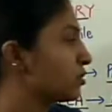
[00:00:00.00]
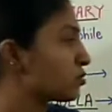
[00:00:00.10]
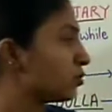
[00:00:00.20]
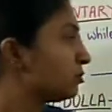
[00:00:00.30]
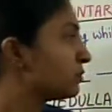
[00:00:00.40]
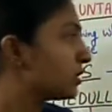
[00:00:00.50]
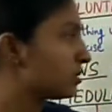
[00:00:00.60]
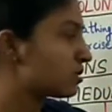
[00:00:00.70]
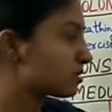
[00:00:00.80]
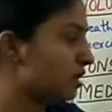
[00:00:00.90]
So
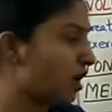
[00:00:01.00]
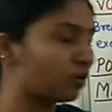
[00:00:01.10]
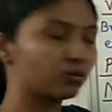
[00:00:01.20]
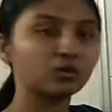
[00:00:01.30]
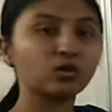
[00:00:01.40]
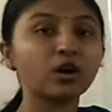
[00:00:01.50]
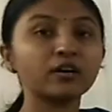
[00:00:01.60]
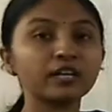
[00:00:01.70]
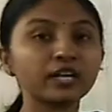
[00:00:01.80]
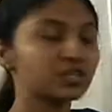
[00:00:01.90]
this is how the
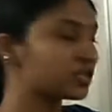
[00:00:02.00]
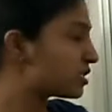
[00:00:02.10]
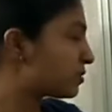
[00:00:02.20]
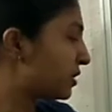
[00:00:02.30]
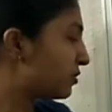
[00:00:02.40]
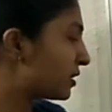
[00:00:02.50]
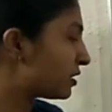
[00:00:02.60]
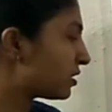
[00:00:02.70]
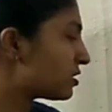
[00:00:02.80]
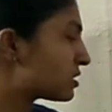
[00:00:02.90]
coordination is
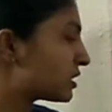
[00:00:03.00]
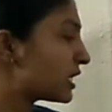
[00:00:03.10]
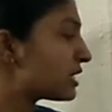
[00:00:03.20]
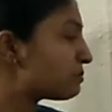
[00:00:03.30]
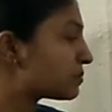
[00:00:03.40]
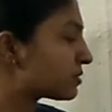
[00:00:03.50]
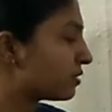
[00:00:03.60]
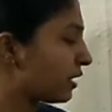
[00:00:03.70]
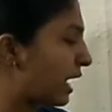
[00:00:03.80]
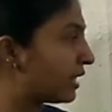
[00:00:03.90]
between the sleep
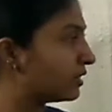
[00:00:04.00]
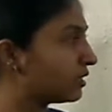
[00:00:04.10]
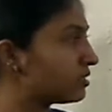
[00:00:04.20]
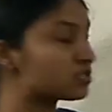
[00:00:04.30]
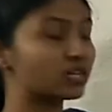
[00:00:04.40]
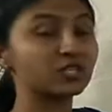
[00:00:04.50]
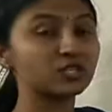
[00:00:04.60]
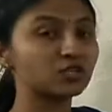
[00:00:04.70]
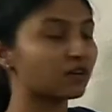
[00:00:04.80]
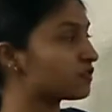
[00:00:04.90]
and the
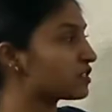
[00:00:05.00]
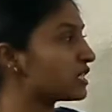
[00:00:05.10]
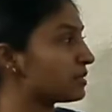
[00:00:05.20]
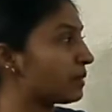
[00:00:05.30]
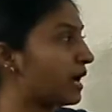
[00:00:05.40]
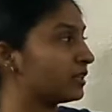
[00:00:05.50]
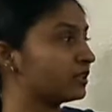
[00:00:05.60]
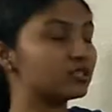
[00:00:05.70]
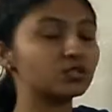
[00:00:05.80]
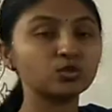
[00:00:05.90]
stages of sleep
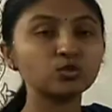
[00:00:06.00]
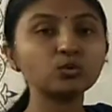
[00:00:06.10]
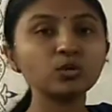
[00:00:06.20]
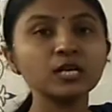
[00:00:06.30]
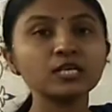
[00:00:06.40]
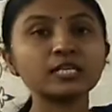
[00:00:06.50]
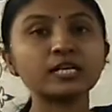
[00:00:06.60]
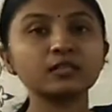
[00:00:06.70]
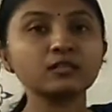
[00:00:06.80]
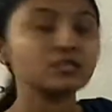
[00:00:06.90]
and these two
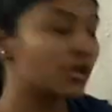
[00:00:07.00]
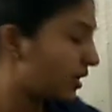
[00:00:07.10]
centers.